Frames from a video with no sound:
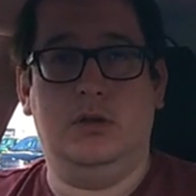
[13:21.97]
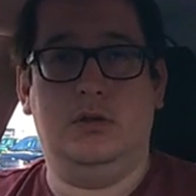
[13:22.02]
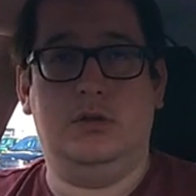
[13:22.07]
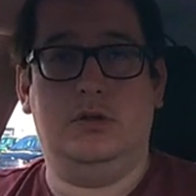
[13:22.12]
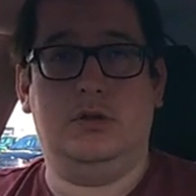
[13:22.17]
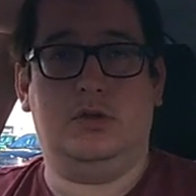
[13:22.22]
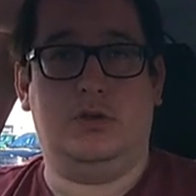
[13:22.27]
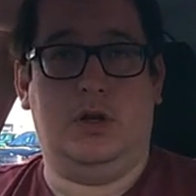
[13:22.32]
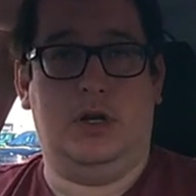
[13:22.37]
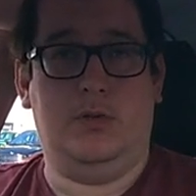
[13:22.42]

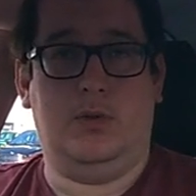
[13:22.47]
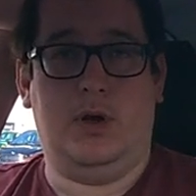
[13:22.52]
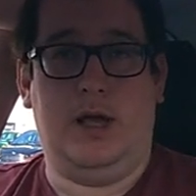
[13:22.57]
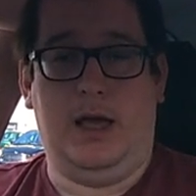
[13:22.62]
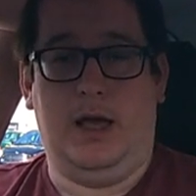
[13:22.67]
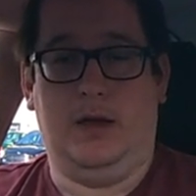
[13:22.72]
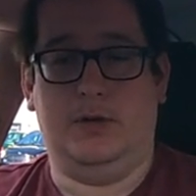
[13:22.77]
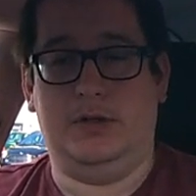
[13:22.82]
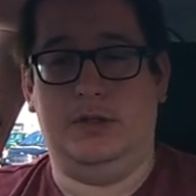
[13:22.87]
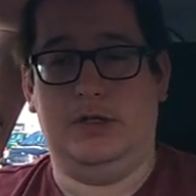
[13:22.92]
straight away
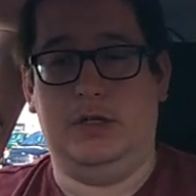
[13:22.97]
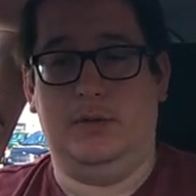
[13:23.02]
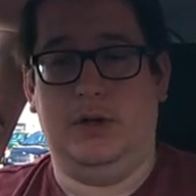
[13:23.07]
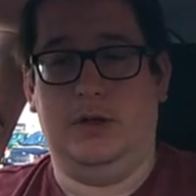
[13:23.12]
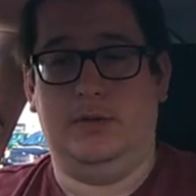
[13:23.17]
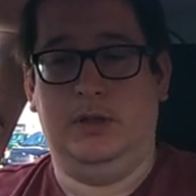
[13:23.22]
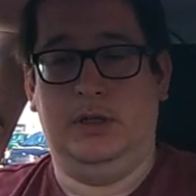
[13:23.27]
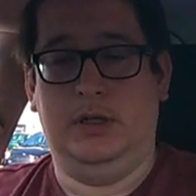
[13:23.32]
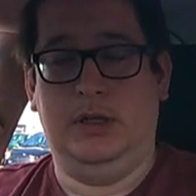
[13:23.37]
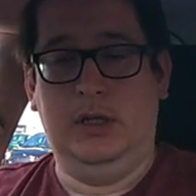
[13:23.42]
how to do
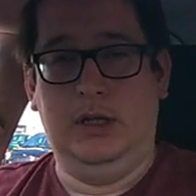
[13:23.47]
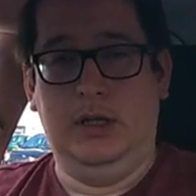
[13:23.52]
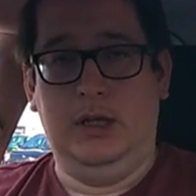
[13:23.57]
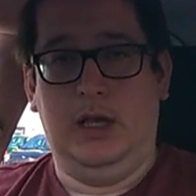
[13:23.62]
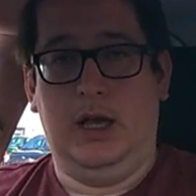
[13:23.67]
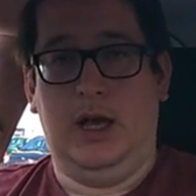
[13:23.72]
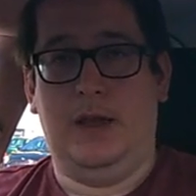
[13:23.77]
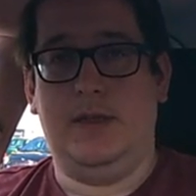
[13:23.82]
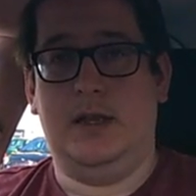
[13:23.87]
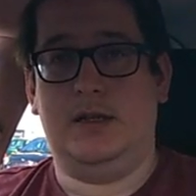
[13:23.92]
it.
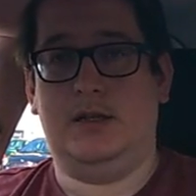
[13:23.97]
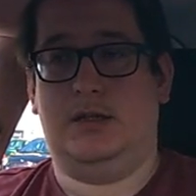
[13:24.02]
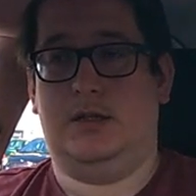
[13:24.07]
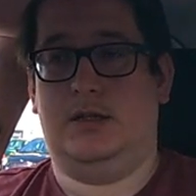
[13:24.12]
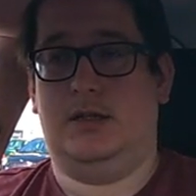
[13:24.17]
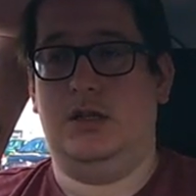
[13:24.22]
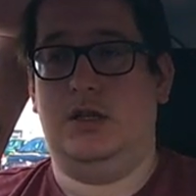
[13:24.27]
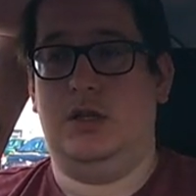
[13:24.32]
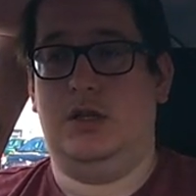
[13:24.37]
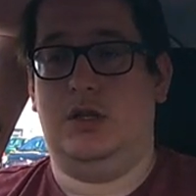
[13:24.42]
And then
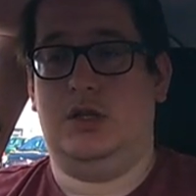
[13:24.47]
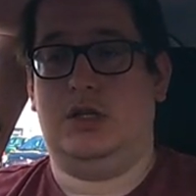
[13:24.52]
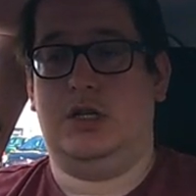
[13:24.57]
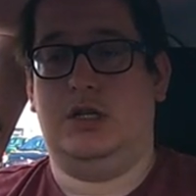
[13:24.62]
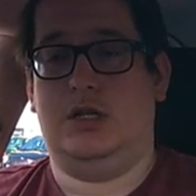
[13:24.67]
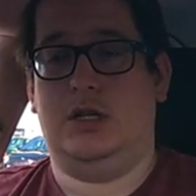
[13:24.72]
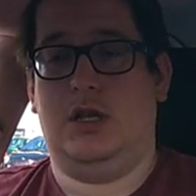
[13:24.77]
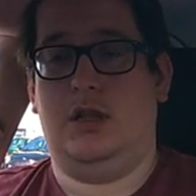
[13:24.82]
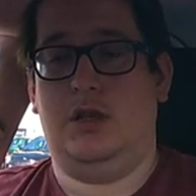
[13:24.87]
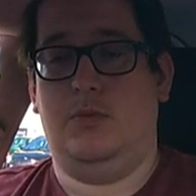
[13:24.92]
to
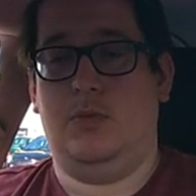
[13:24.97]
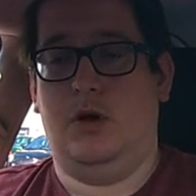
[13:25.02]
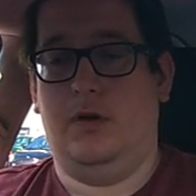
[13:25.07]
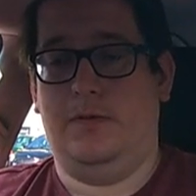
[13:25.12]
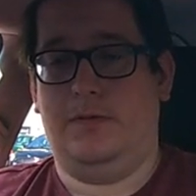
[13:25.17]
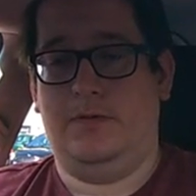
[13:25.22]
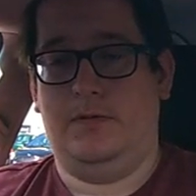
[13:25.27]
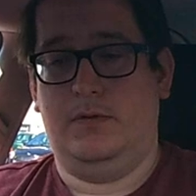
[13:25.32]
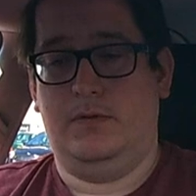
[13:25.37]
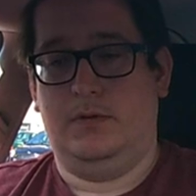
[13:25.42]
turn them
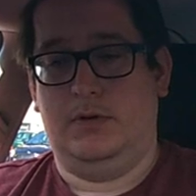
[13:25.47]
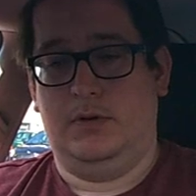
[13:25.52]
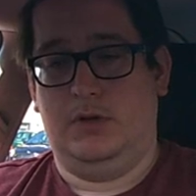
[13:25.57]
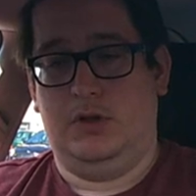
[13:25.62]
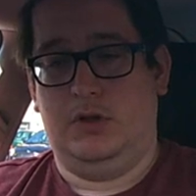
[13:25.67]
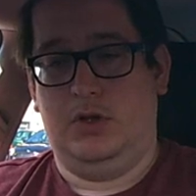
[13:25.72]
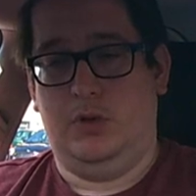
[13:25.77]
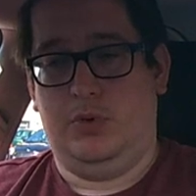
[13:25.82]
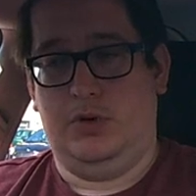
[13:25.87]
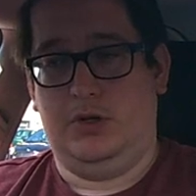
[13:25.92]
off,
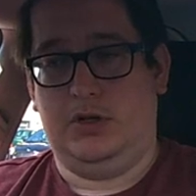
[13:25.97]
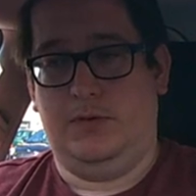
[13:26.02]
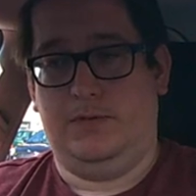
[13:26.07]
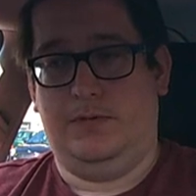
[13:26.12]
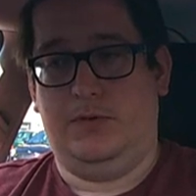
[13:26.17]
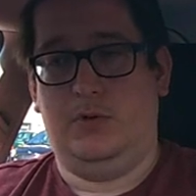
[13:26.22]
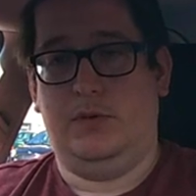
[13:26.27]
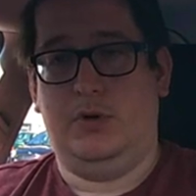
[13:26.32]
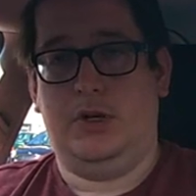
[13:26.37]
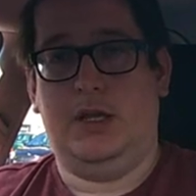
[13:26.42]
you push it
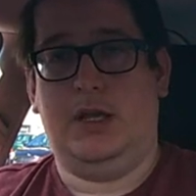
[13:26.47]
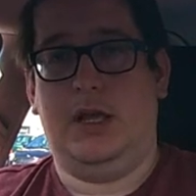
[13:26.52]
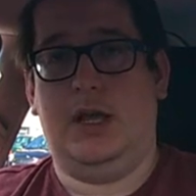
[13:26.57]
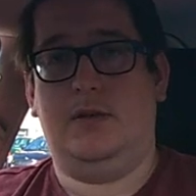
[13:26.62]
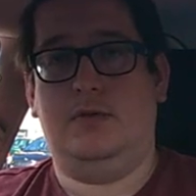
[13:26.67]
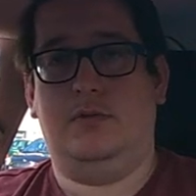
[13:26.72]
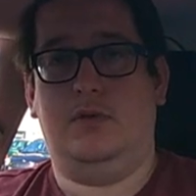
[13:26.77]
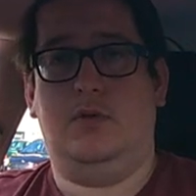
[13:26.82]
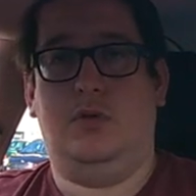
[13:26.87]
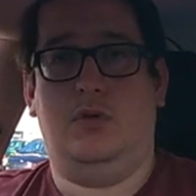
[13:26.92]
forward
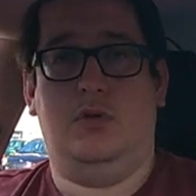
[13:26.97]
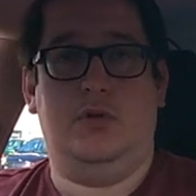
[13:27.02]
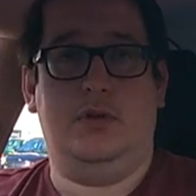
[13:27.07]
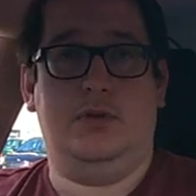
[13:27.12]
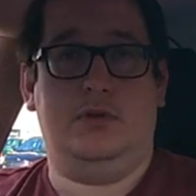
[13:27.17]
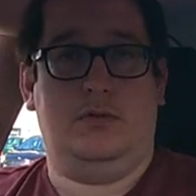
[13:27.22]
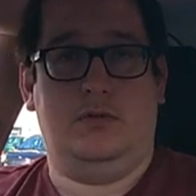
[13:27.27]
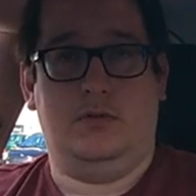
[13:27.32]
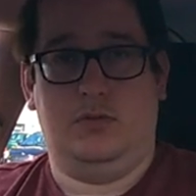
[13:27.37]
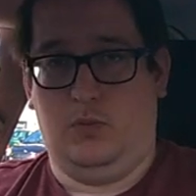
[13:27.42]
again, or
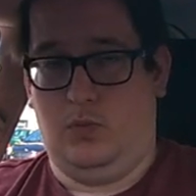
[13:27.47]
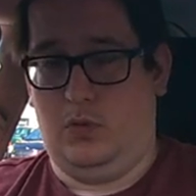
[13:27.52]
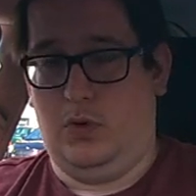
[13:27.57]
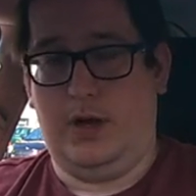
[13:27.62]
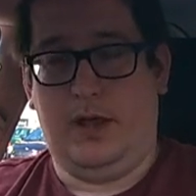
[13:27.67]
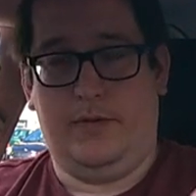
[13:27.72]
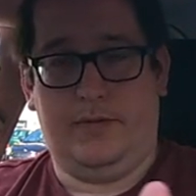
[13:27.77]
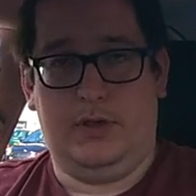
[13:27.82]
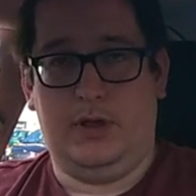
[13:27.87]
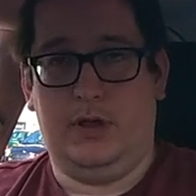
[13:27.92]

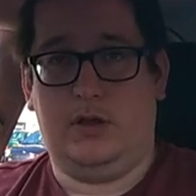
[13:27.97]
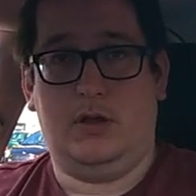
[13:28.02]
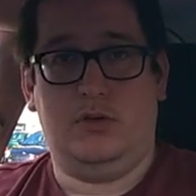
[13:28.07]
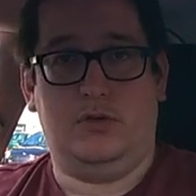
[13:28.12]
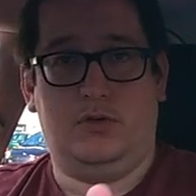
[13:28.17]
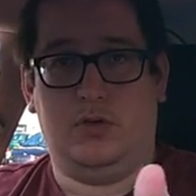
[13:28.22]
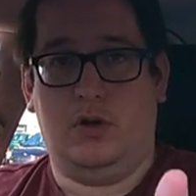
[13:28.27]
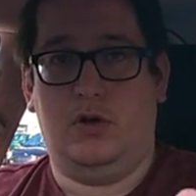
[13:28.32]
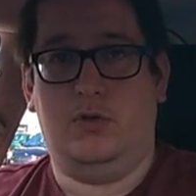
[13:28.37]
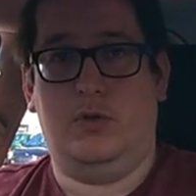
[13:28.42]
whatever the
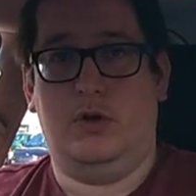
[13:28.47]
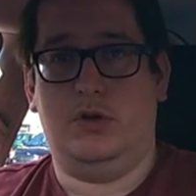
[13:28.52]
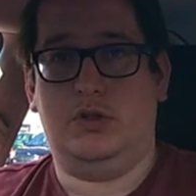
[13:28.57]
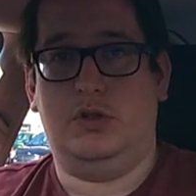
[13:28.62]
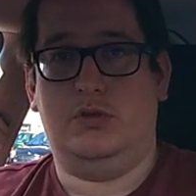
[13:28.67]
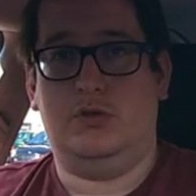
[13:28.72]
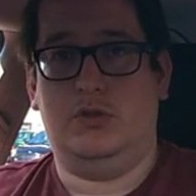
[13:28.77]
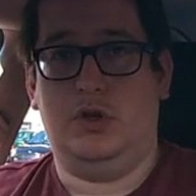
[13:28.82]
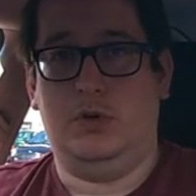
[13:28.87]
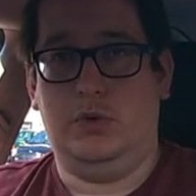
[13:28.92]
control was,
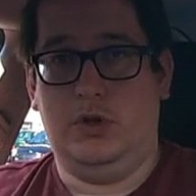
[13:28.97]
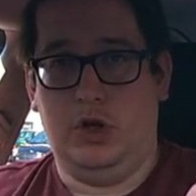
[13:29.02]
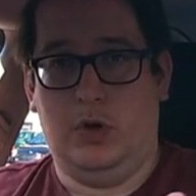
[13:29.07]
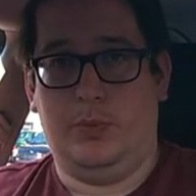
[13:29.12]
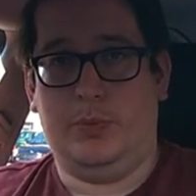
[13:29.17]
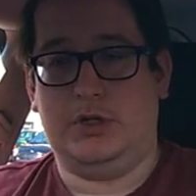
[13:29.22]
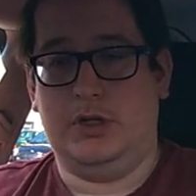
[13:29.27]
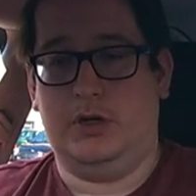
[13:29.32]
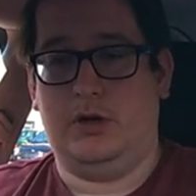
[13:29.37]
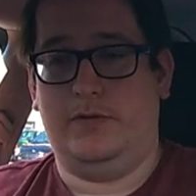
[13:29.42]
you do the
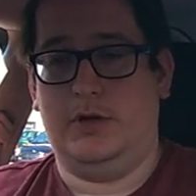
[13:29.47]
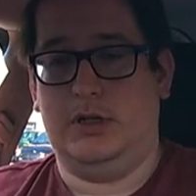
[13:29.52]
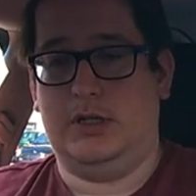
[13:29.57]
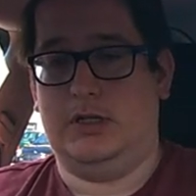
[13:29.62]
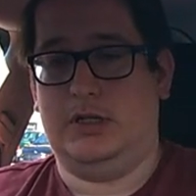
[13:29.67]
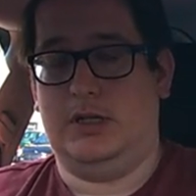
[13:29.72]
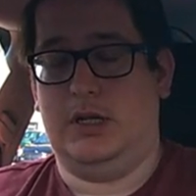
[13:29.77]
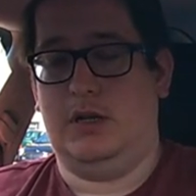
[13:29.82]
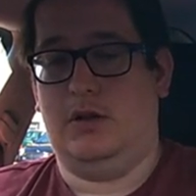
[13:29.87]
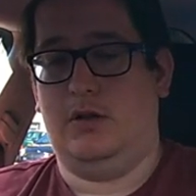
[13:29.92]
opposite of it to
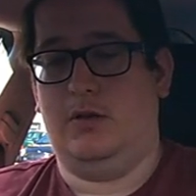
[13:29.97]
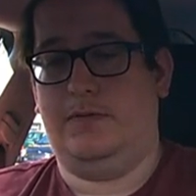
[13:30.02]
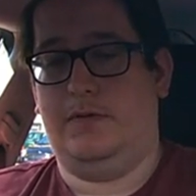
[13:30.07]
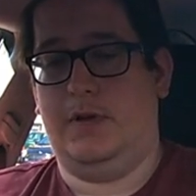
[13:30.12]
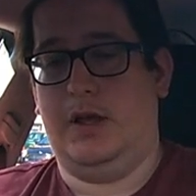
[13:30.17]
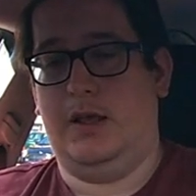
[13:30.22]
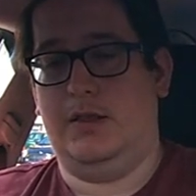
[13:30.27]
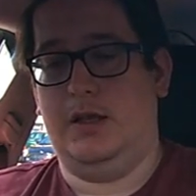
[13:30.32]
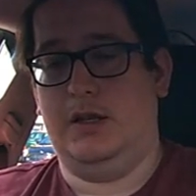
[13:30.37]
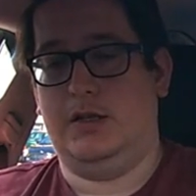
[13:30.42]
turn it off,
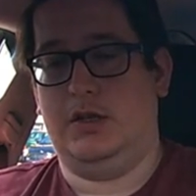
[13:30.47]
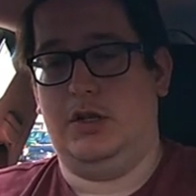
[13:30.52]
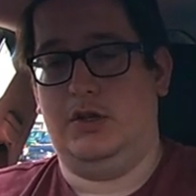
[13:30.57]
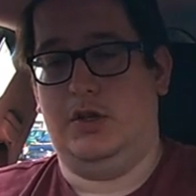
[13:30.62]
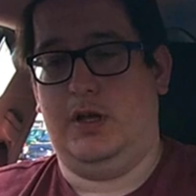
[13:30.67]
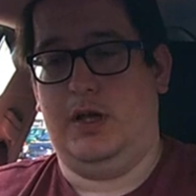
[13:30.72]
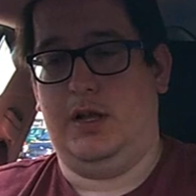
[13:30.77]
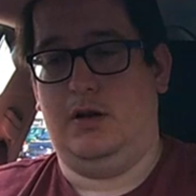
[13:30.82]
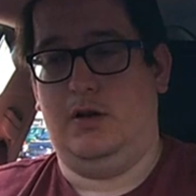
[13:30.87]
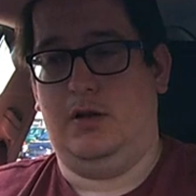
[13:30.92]
and then turn
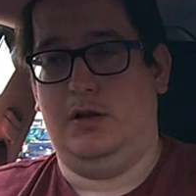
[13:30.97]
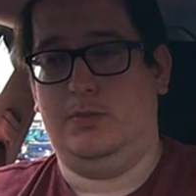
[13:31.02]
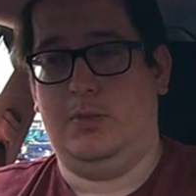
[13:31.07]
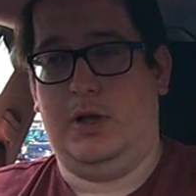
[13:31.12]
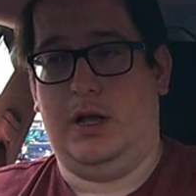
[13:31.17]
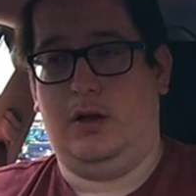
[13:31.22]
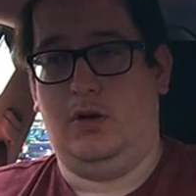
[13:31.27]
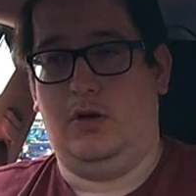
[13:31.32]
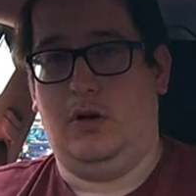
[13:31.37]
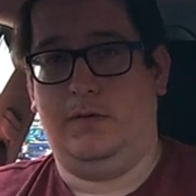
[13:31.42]
your headlights back